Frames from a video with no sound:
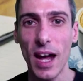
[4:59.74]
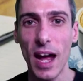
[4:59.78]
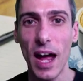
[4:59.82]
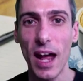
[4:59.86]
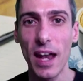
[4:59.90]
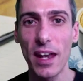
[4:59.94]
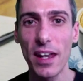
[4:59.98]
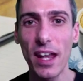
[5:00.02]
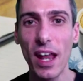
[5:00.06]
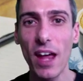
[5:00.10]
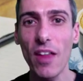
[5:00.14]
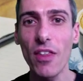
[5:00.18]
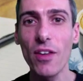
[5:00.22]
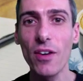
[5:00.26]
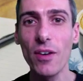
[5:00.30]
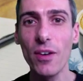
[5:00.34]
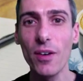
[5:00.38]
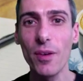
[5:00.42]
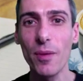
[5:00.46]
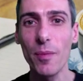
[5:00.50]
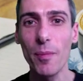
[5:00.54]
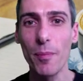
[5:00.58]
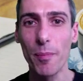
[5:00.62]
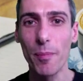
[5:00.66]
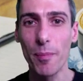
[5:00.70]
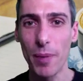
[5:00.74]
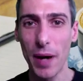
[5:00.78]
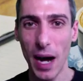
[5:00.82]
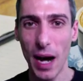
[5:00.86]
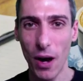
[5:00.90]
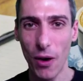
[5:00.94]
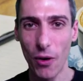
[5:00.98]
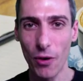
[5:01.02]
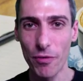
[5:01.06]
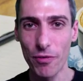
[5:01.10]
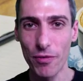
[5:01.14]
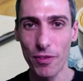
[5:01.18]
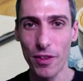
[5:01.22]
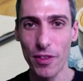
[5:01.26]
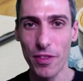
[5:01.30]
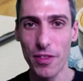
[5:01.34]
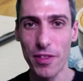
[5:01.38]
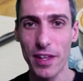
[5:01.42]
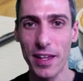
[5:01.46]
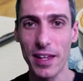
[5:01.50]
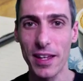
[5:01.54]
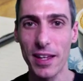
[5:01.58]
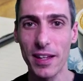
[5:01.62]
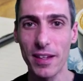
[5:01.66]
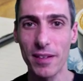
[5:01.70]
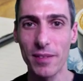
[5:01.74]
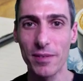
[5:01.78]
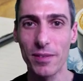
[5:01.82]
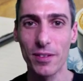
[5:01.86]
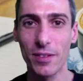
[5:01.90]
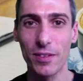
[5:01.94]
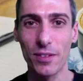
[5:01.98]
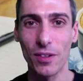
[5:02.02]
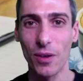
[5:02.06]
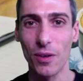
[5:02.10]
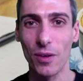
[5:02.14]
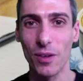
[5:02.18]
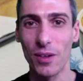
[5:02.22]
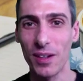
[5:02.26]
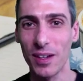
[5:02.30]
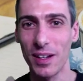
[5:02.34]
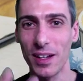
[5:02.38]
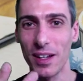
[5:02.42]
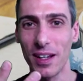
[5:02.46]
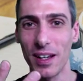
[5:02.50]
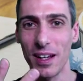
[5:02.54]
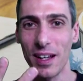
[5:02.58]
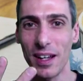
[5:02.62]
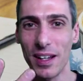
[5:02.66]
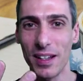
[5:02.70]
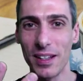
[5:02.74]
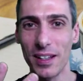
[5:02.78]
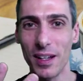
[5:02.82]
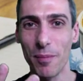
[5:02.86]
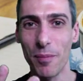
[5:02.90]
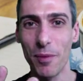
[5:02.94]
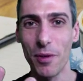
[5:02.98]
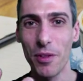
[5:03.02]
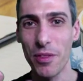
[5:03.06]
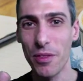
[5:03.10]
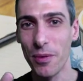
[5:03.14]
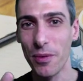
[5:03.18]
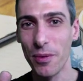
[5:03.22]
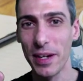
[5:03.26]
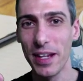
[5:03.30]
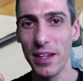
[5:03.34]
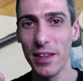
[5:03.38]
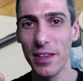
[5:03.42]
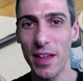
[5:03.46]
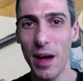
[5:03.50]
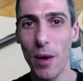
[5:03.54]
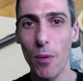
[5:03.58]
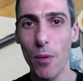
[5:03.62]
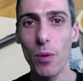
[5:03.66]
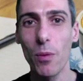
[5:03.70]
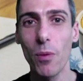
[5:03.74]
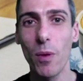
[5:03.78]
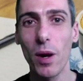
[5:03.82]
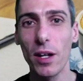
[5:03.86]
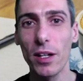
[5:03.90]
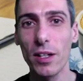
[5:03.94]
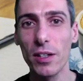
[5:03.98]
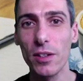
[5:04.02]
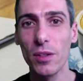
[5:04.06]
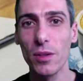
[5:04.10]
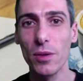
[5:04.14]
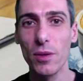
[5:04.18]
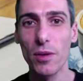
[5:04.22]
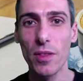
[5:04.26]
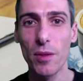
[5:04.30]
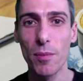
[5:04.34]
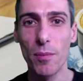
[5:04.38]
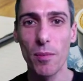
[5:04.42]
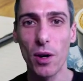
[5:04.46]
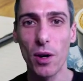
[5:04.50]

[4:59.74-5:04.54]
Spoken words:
Another powerful thing, so number 3 that we want to do in the